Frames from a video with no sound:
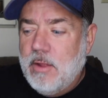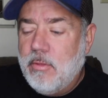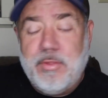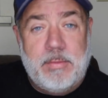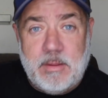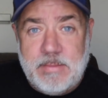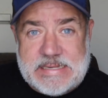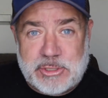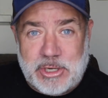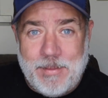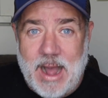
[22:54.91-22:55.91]
then the
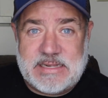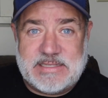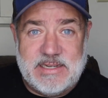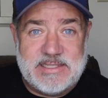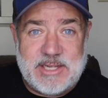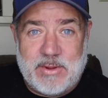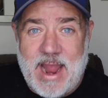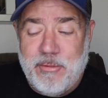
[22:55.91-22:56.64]
mystery boxes, okay?